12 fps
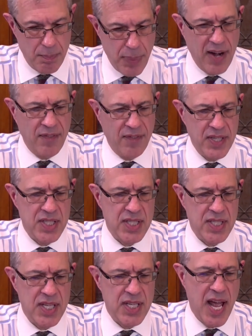
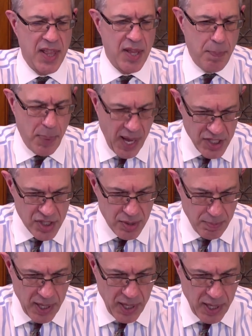benefits and the
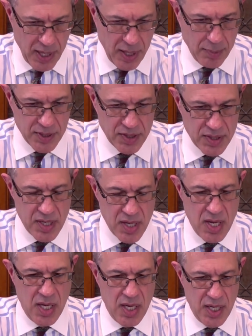pension payments
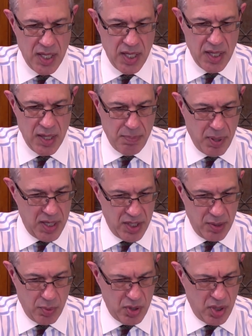in the
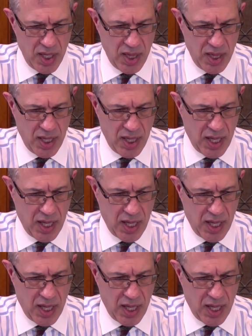budget, we're talking like